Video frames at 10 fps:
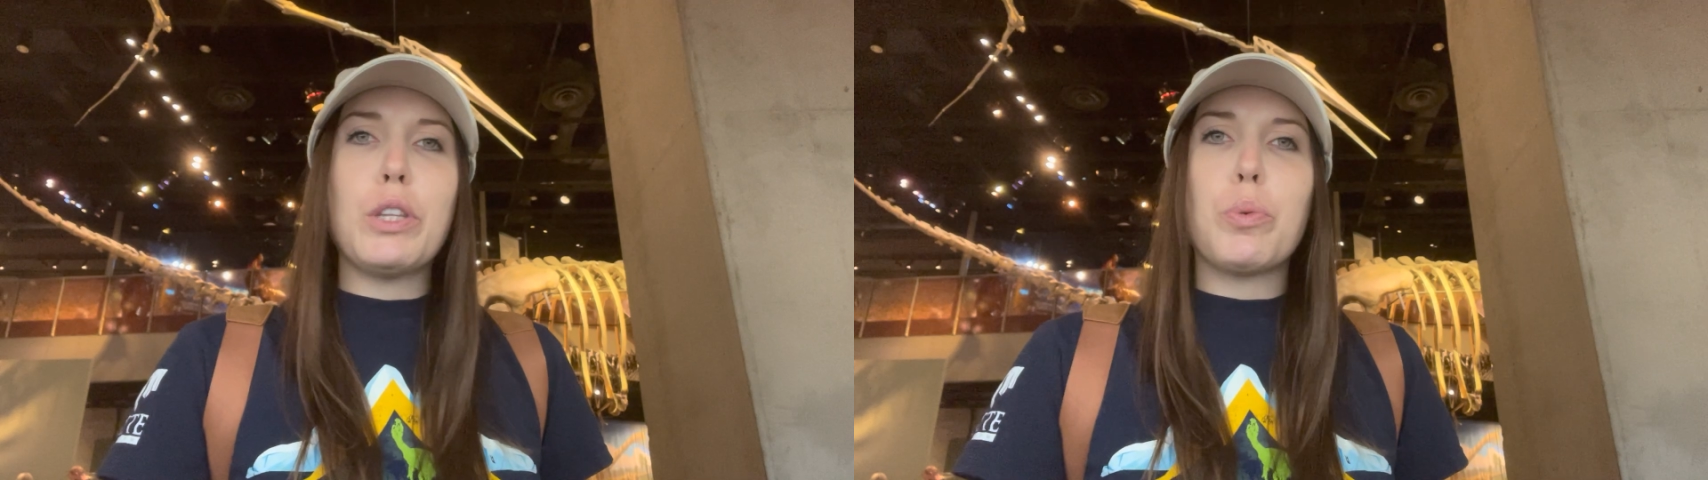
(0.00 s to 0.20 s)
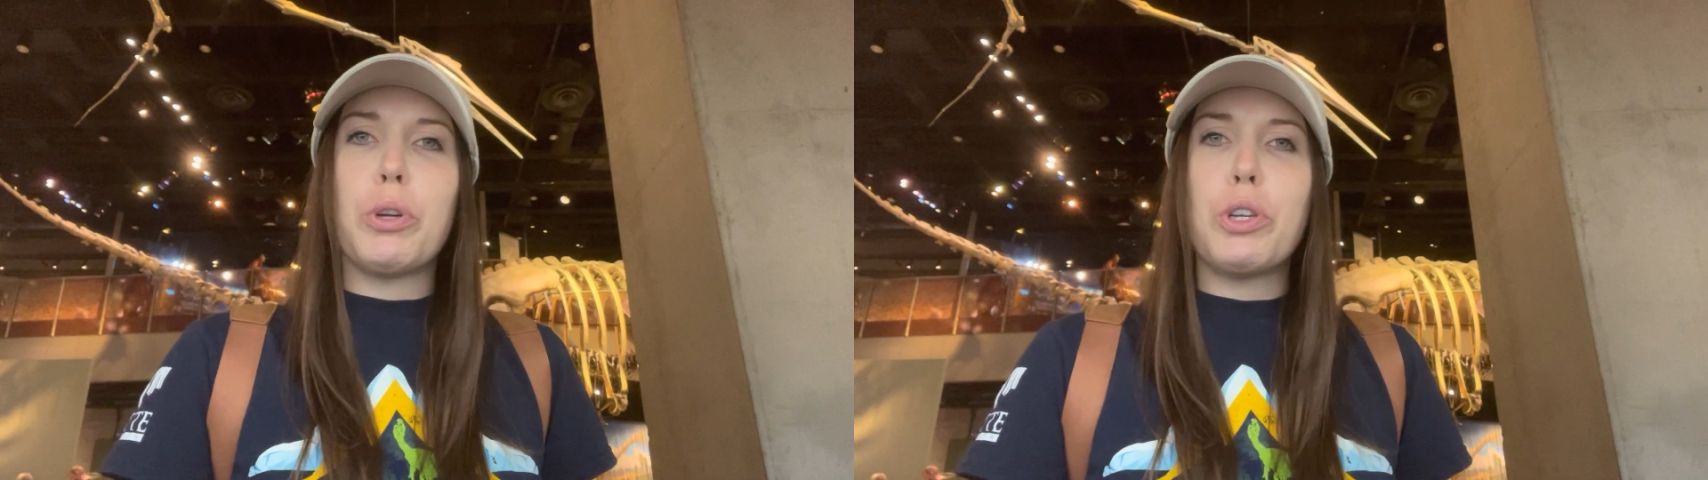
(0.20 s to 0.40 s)

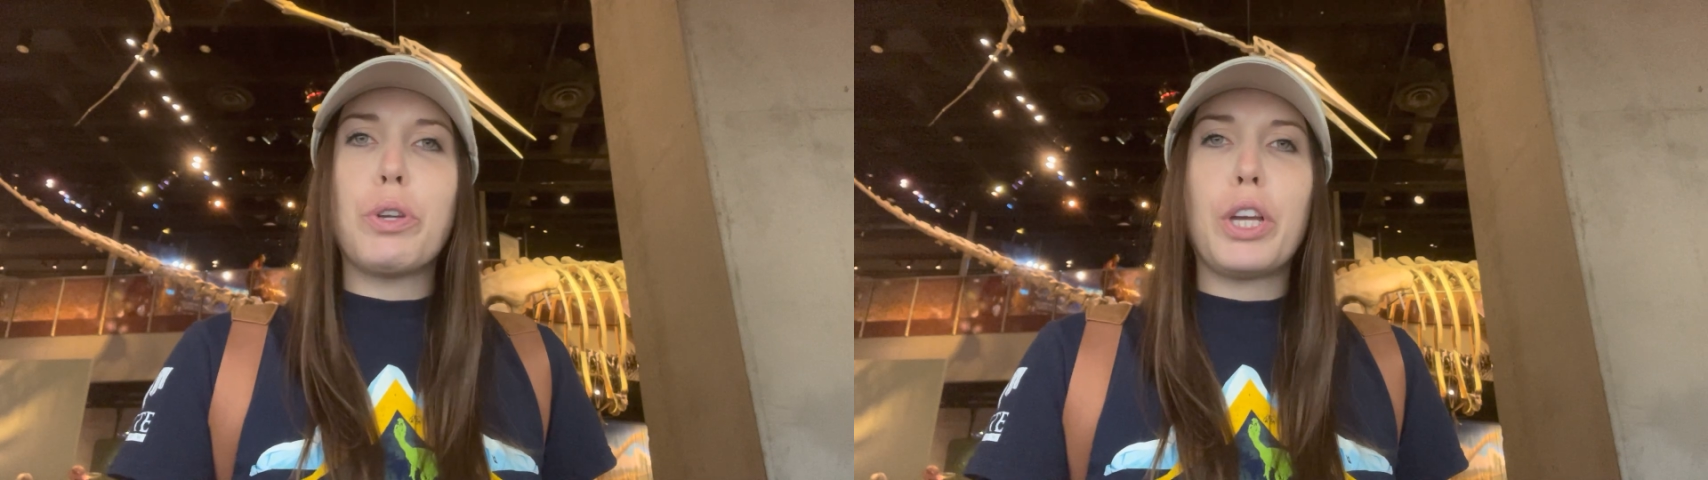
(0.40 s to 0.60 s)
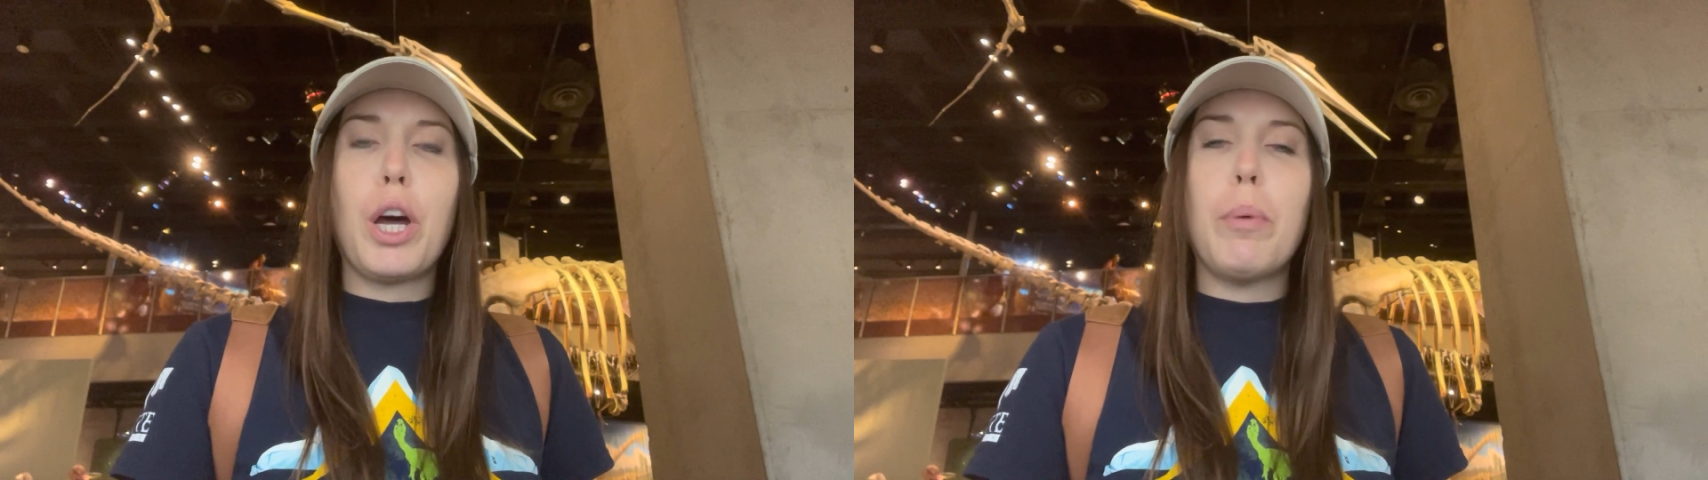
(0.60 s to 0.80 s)
where you
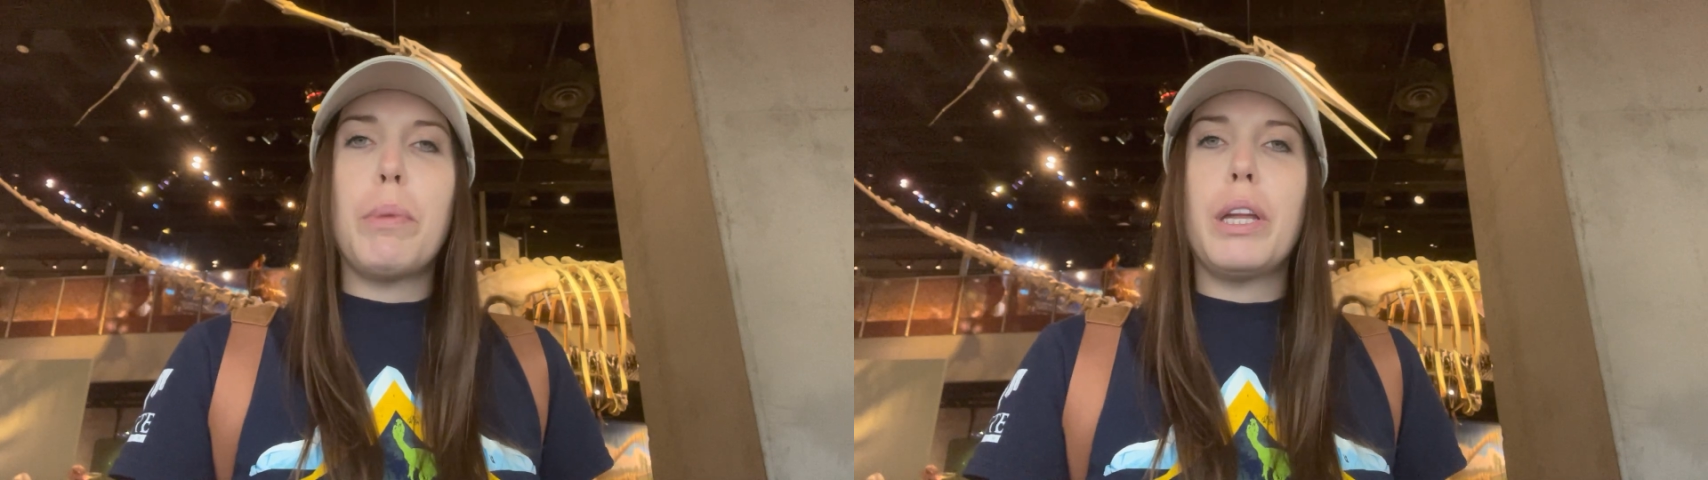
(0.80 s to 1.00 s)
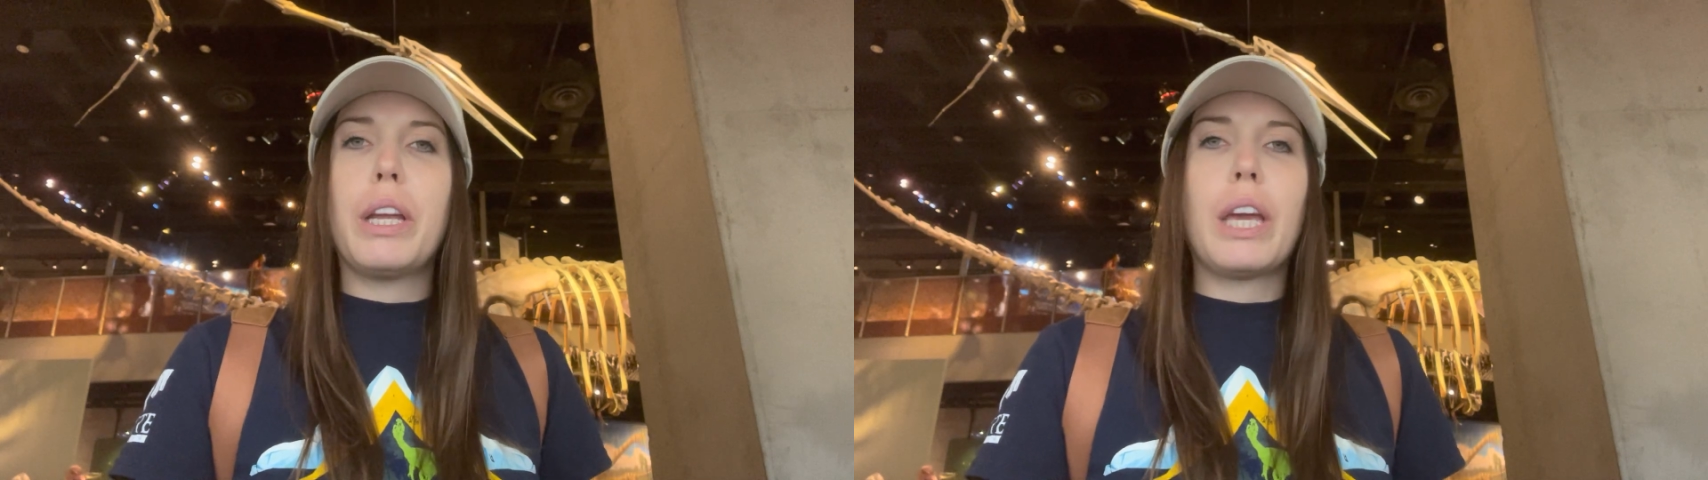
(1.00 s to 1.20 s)
can come
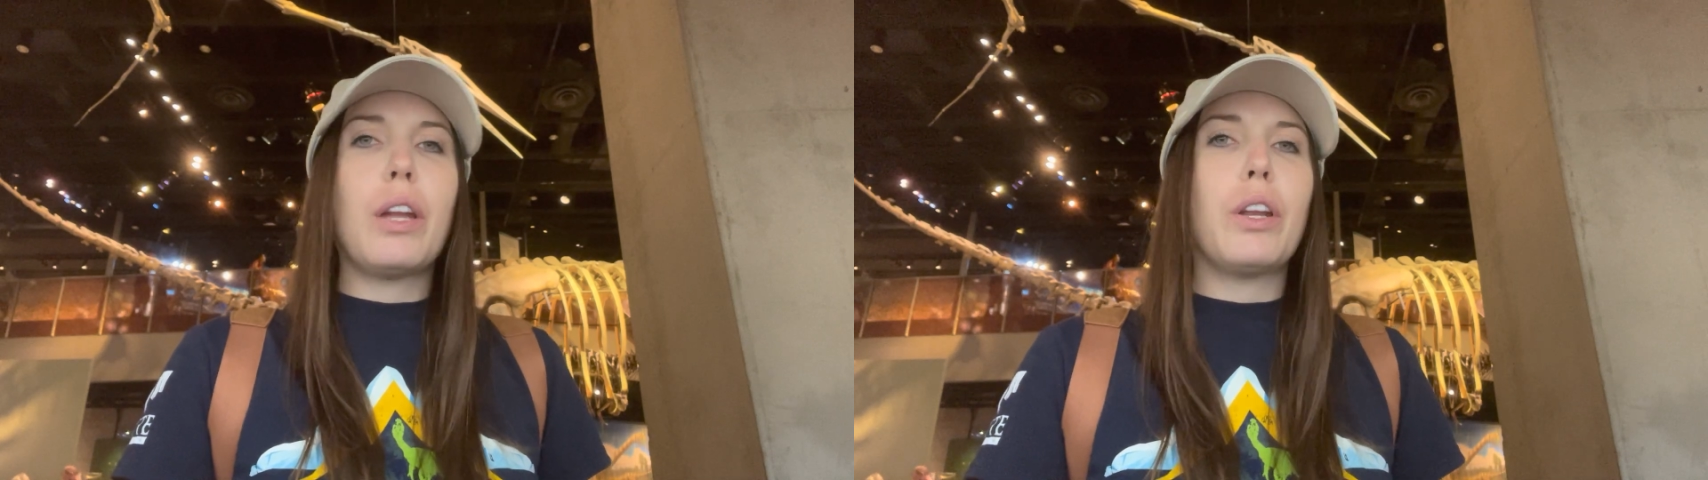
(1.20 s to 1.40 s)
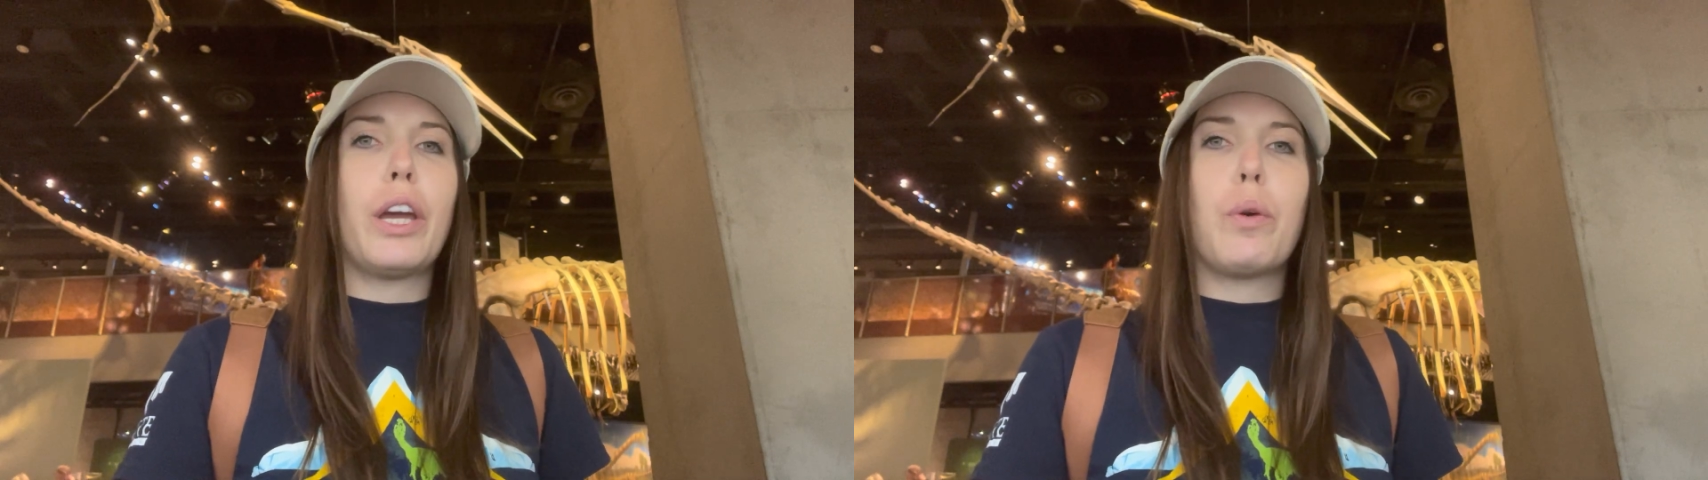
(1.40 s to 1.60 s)
in
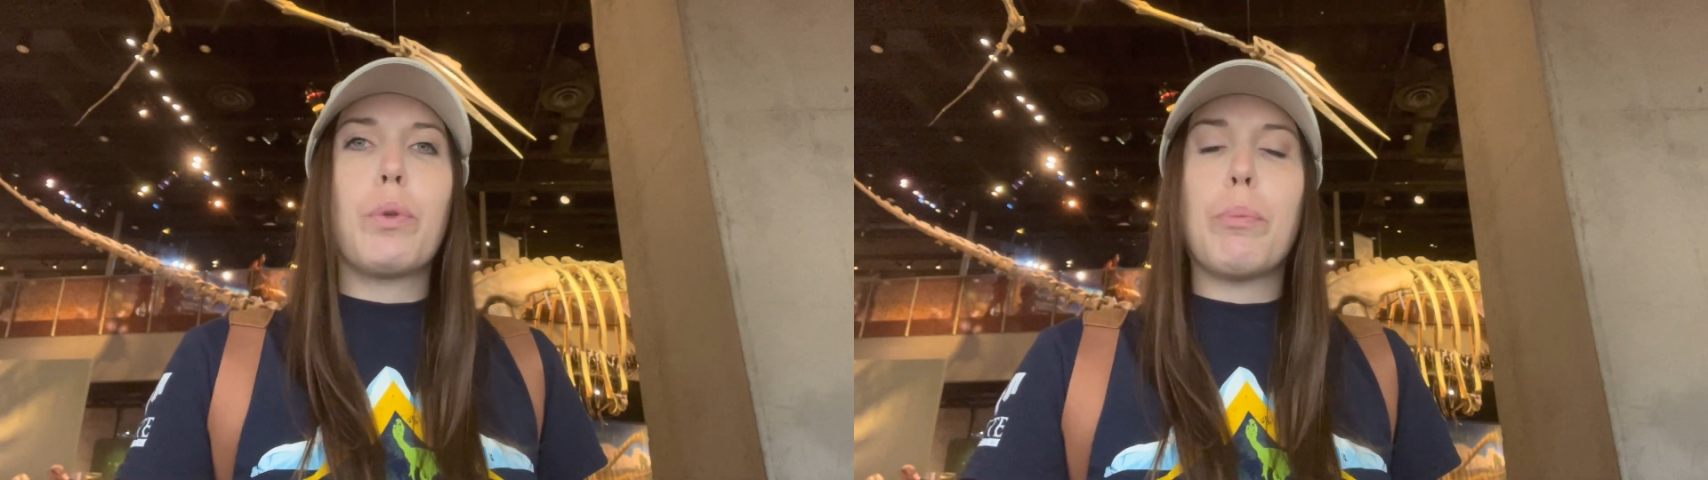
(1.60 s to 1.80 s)
again like with